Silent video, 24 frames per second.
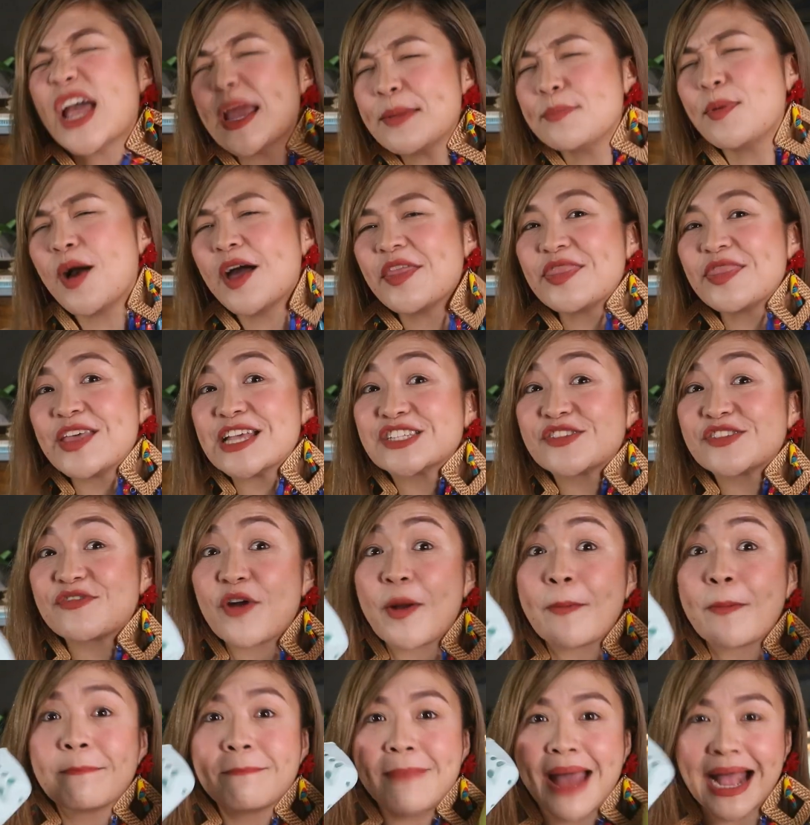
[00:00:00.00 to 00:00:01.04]
So I bought this
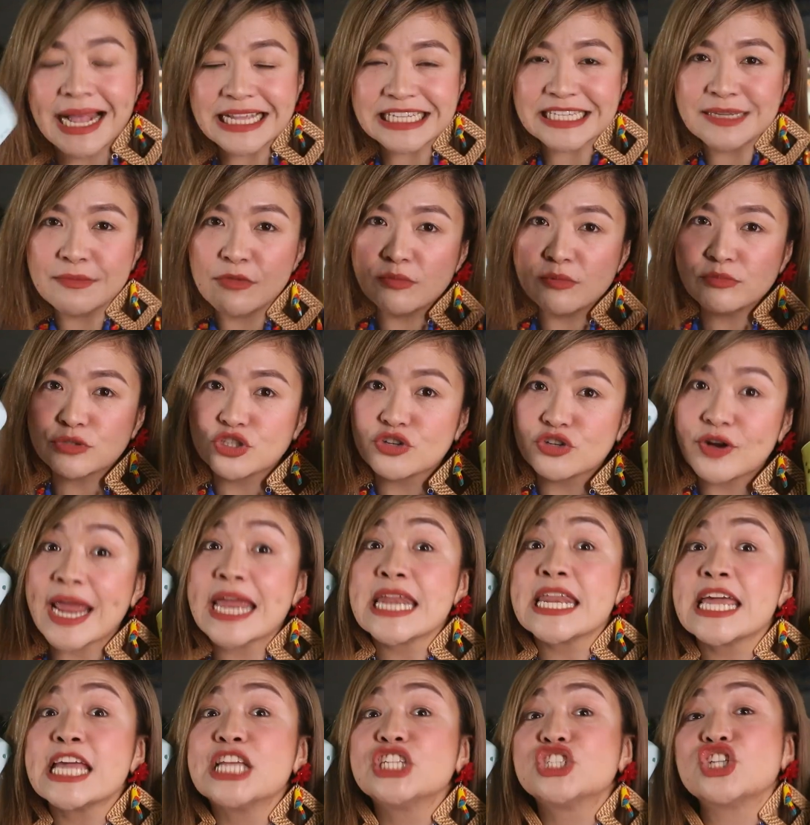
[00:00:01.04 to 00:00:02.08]
for maximum
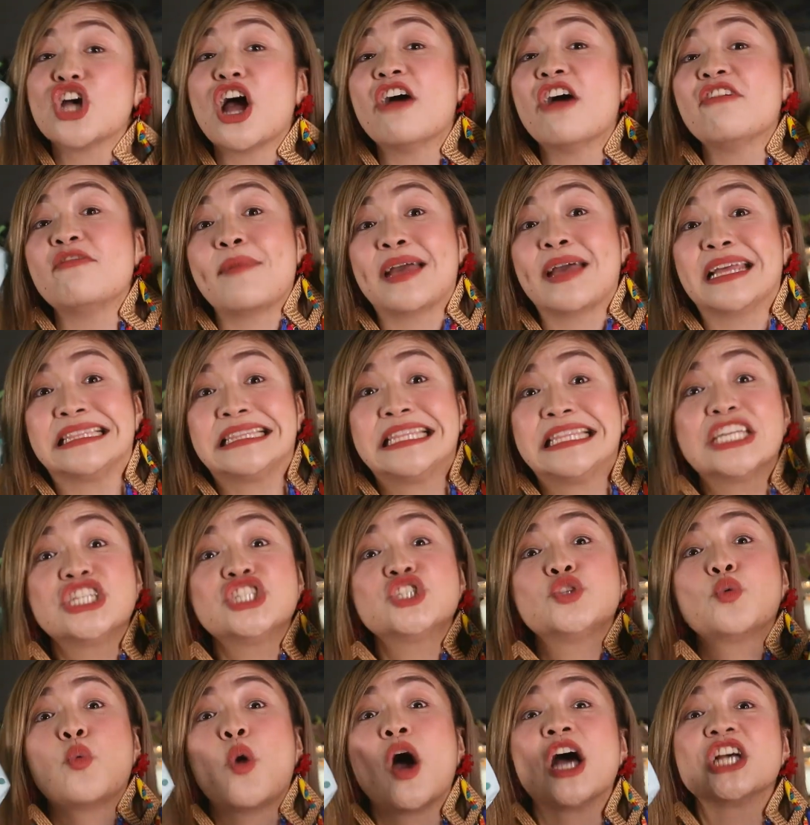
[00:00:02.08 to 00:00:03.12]
drainage of my
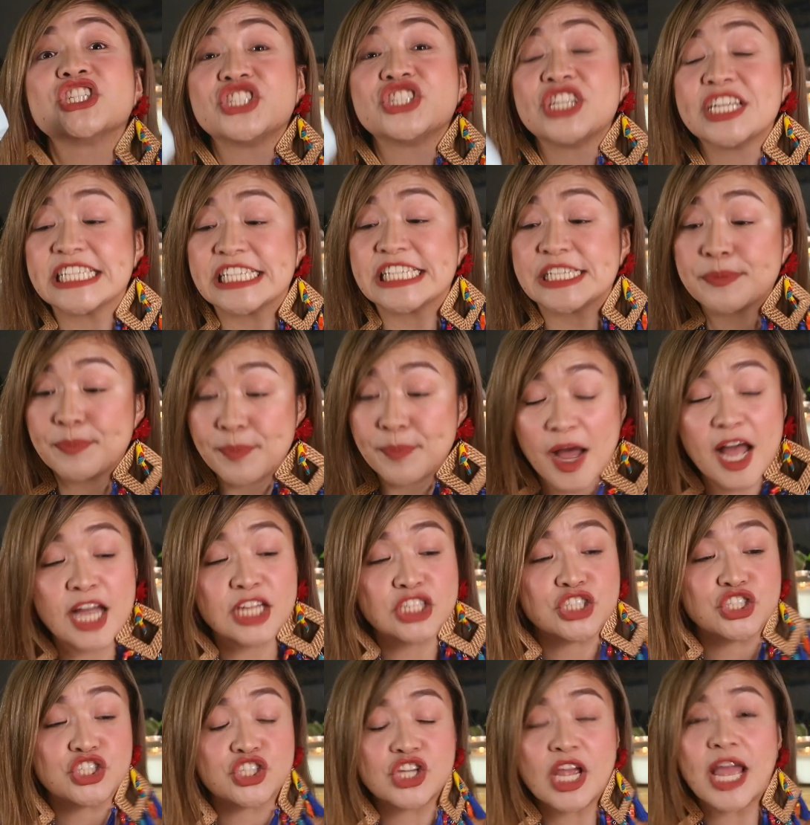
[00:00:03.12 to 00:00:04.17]
dishwashing
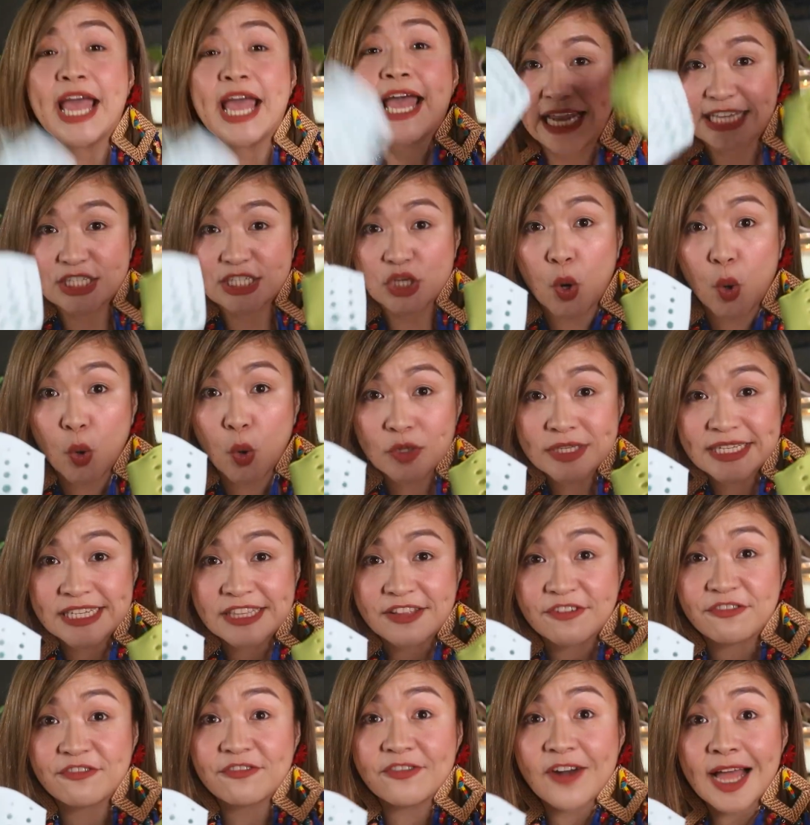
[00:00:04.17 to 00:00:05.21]
sponge. It has holes
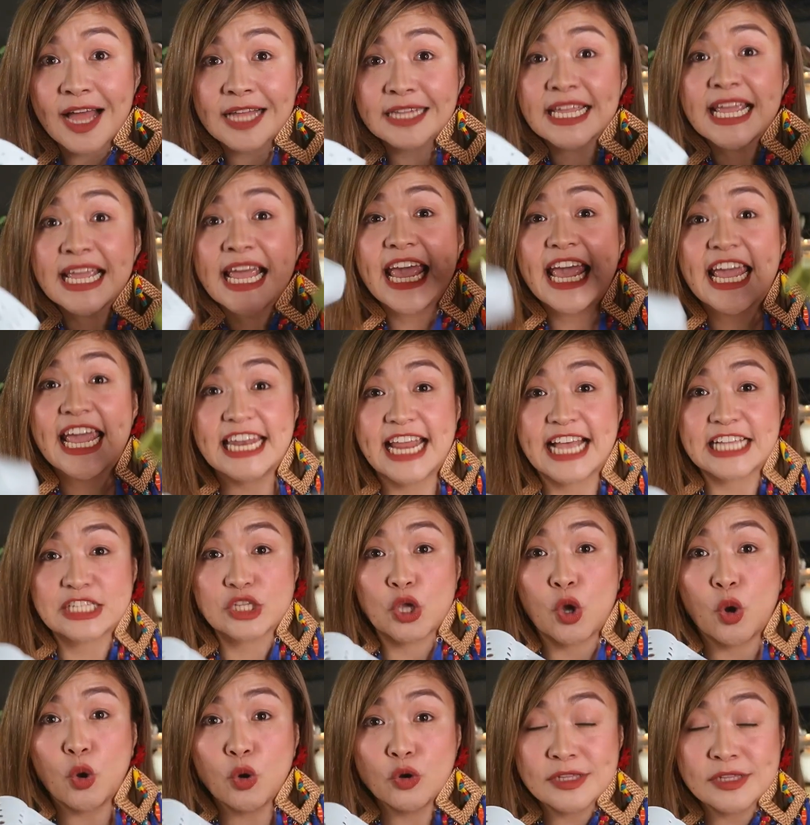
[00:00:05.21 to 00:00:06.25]
in the front. It
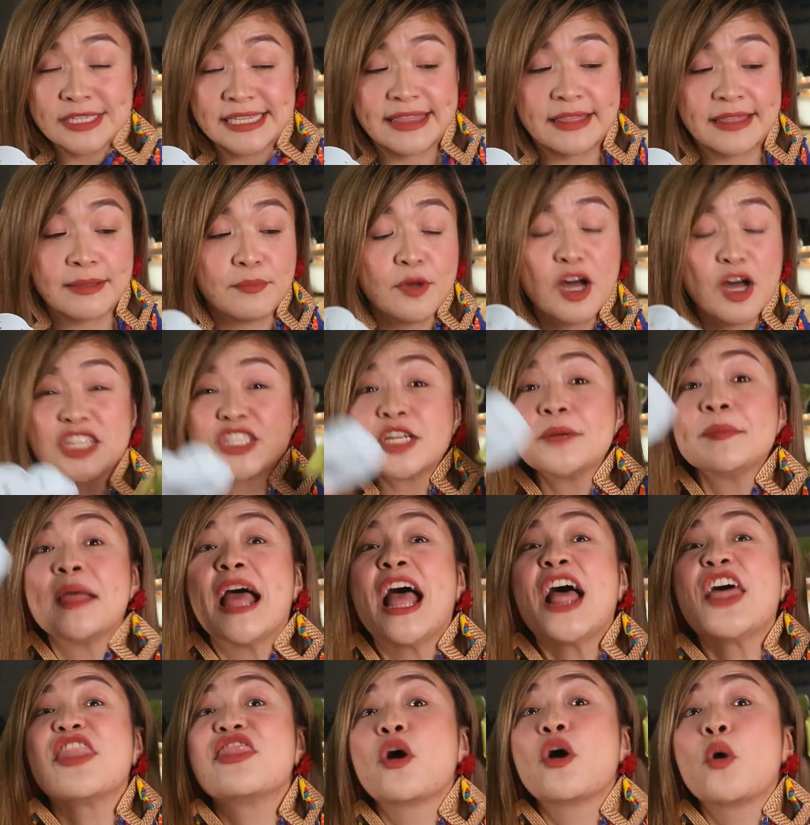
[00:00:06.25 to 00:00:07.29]
has holes in the bottom.
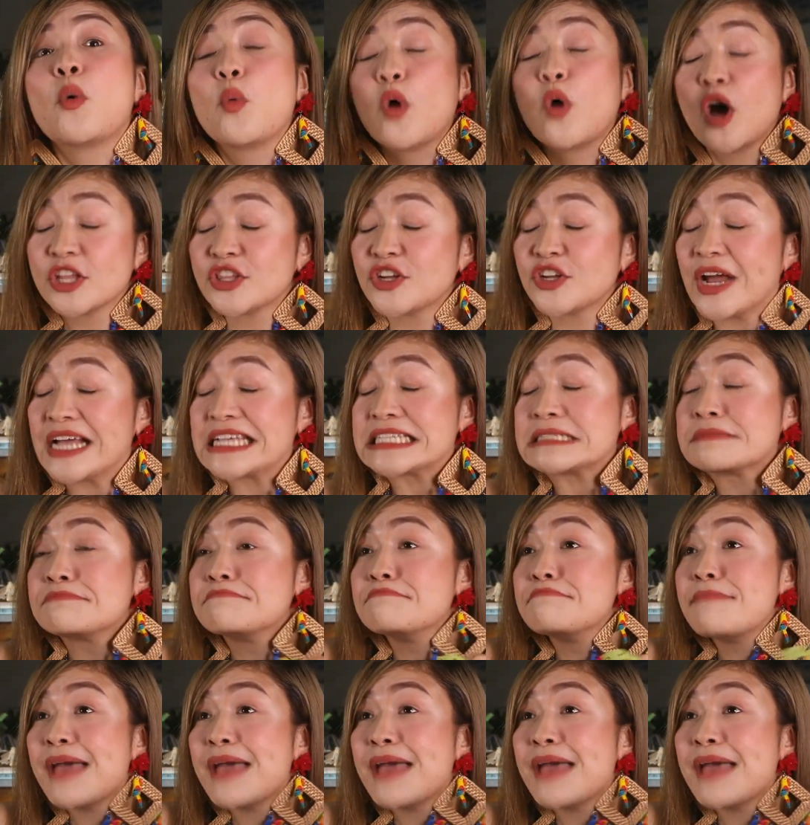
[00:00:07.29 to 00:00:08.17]
The water has